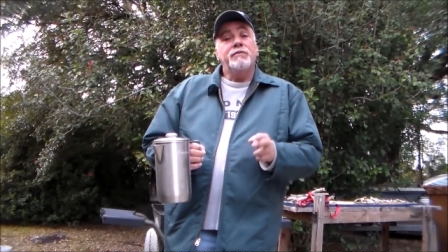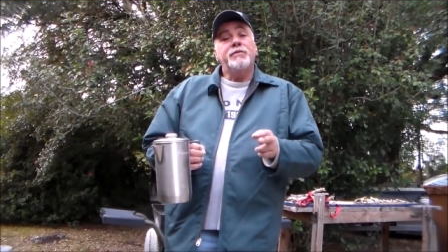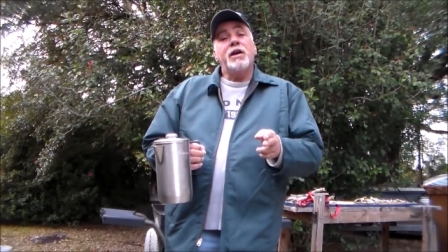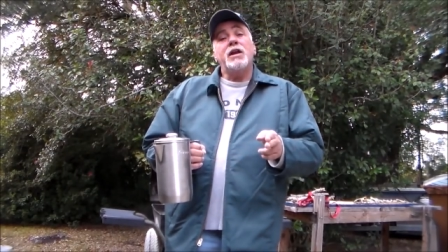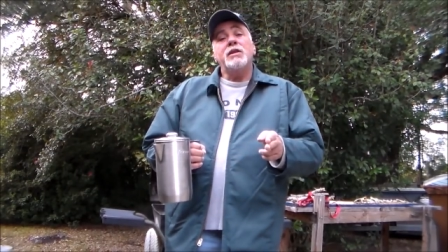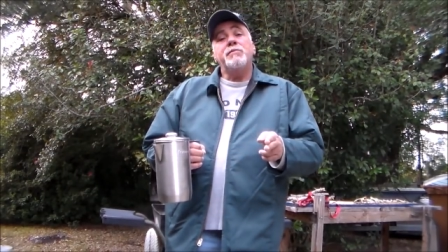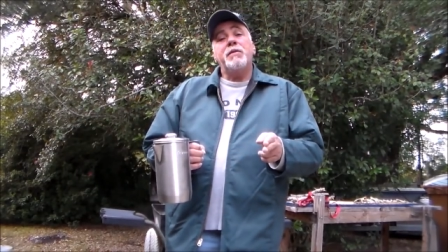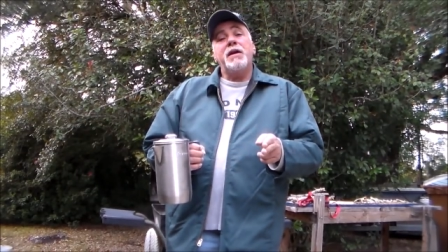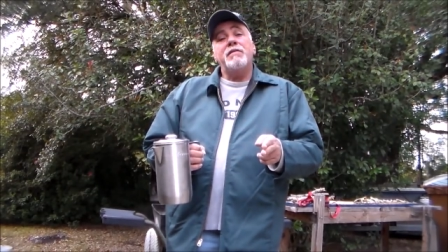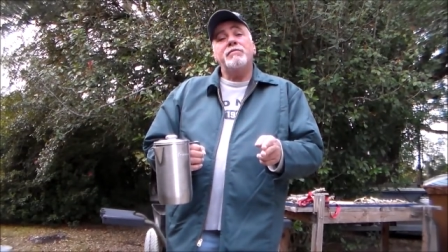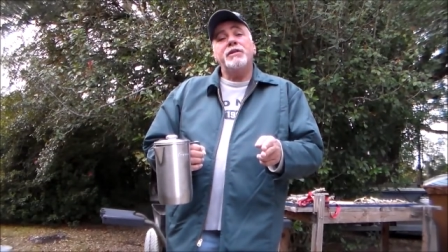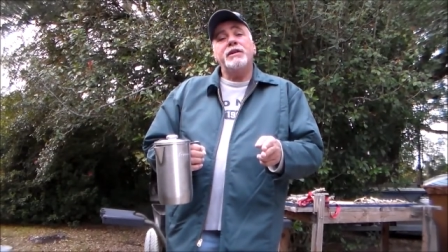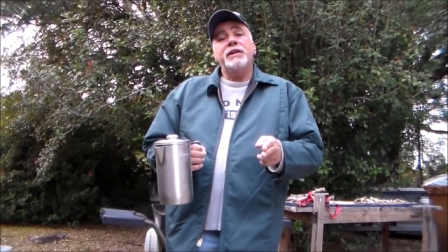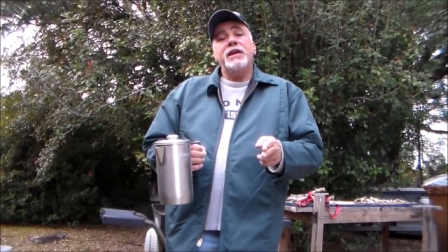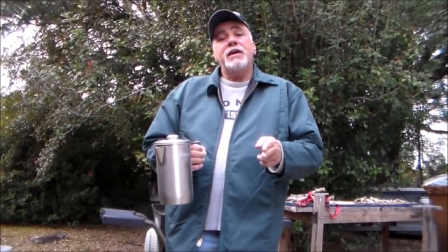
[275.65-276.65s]
Donny
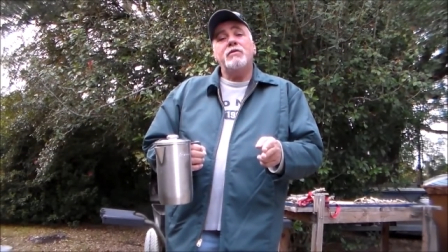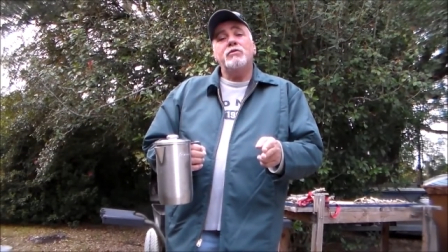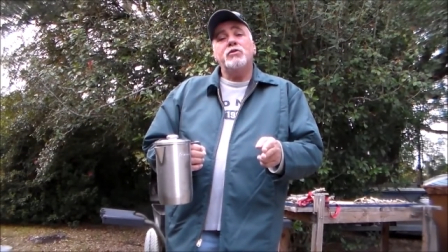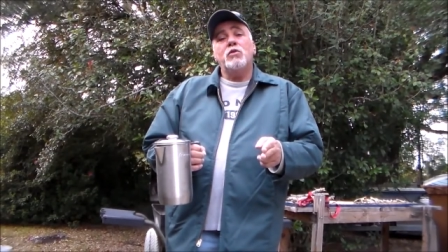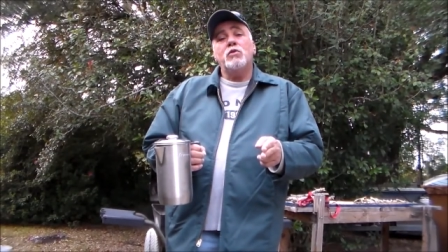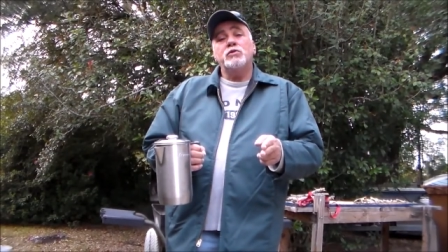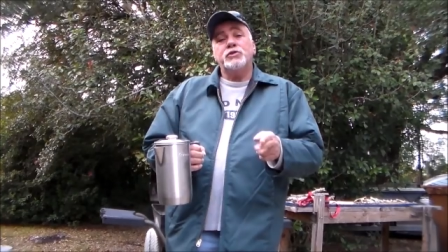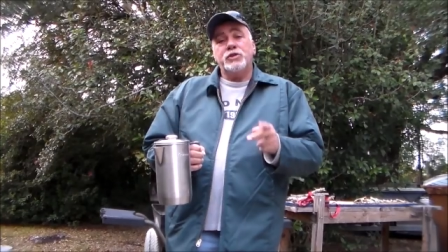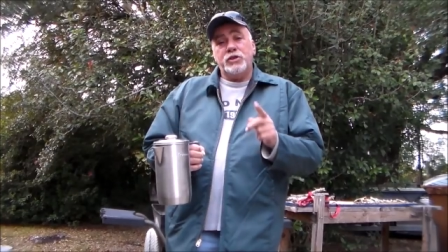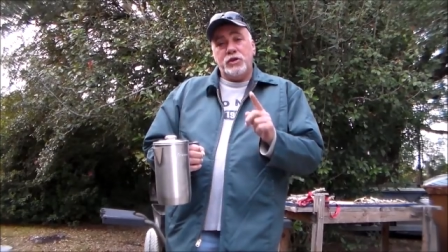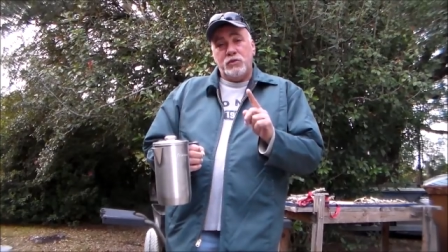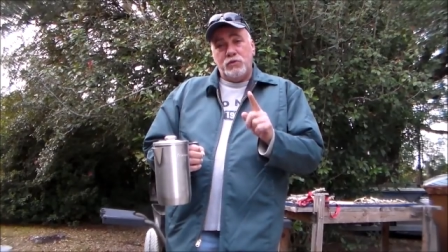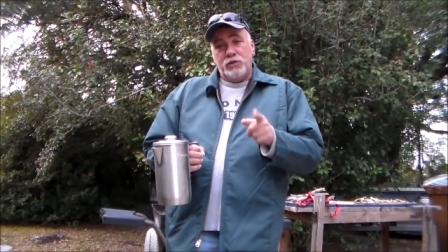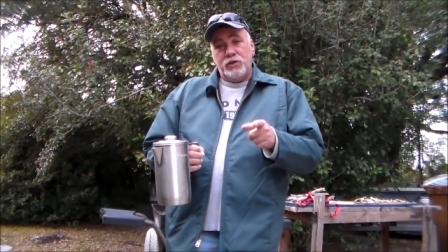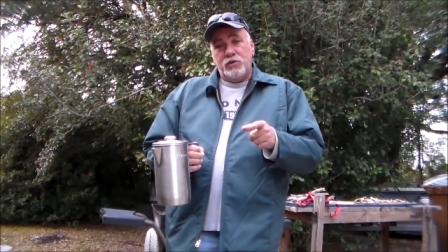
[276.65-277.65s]
Pavolini Outdoors to
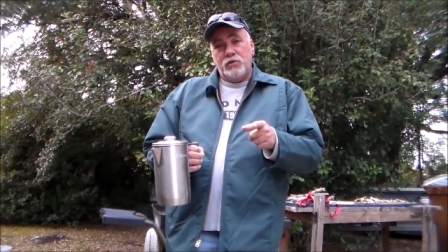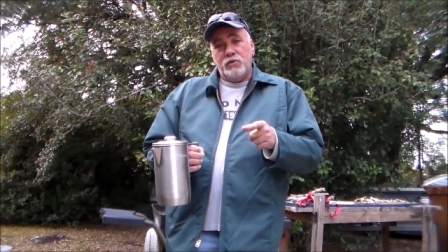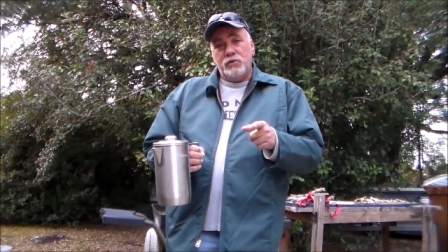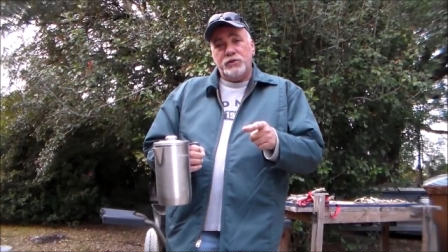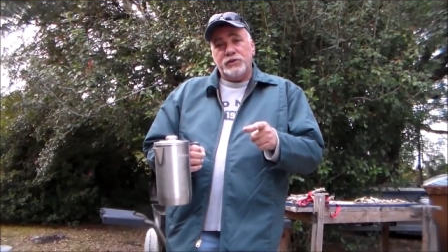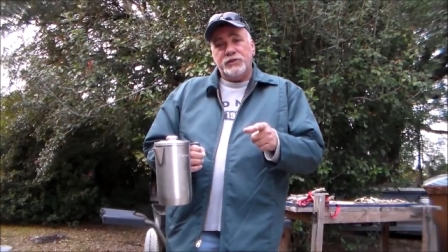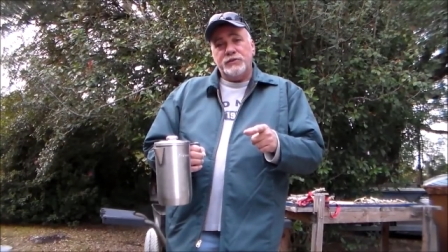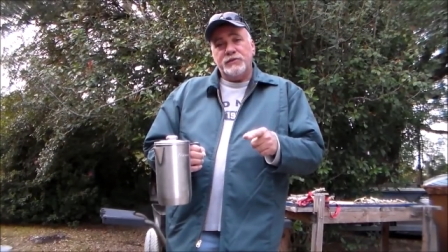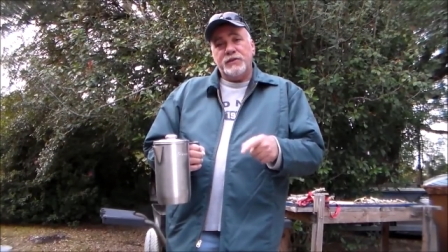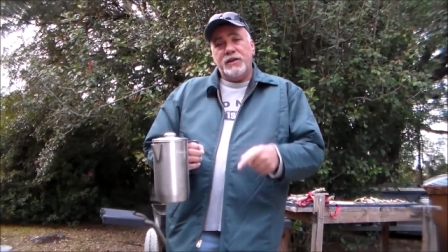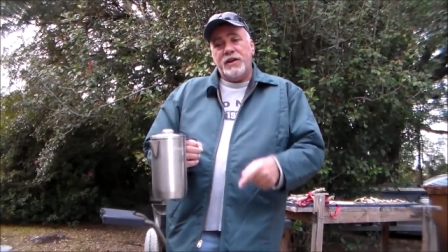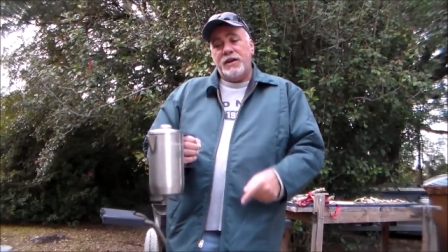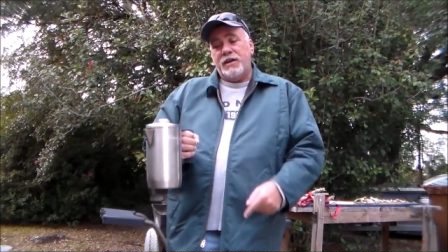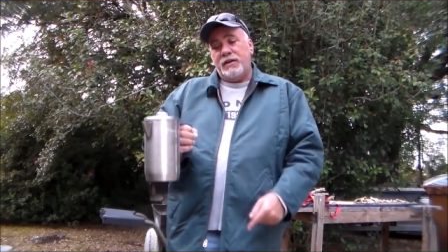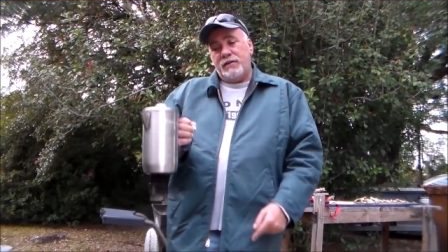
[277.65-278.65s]
you and yours.
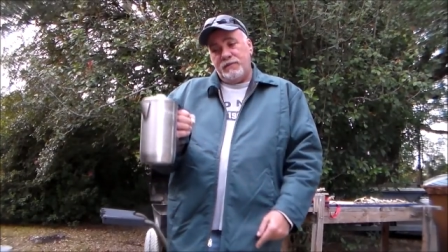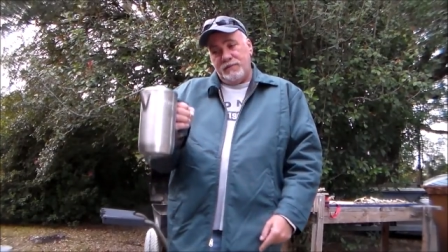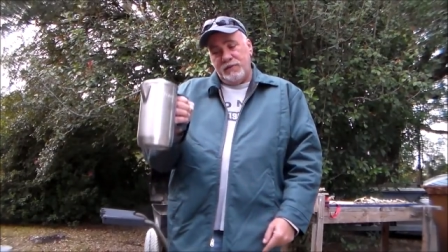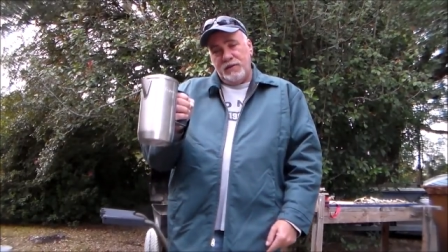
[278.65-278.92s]
Hey,